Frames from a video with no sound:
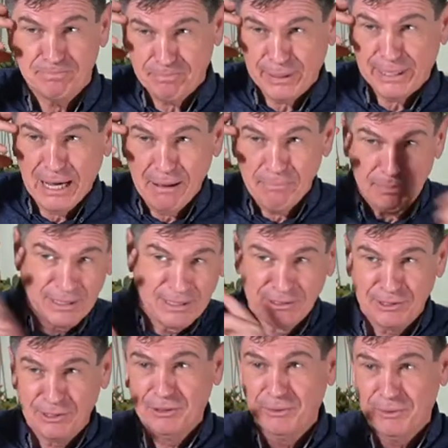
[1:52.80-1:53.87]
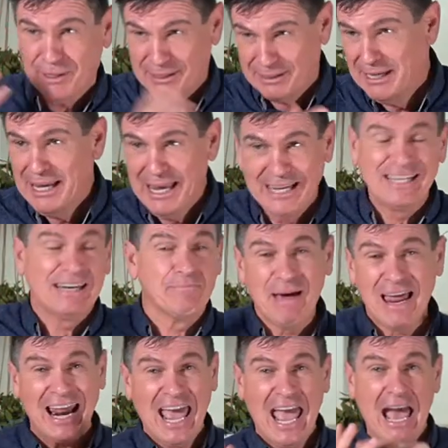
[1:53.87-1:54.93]
pick up and do, and it didn't
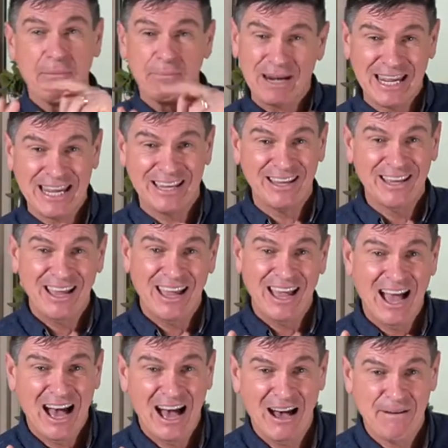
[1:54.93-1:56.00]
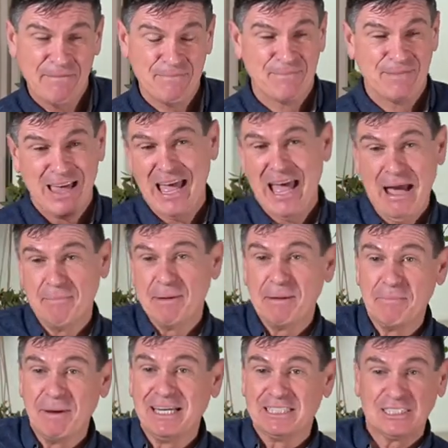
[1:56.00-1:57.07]
matter how many
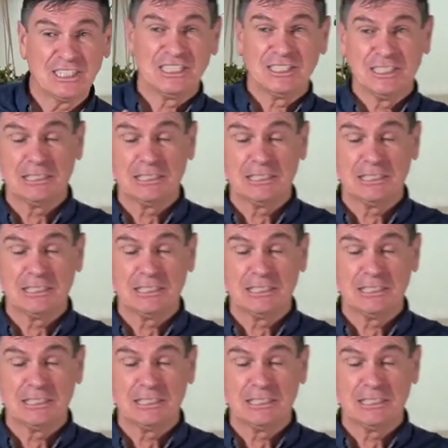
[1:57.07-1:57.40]
minutes that you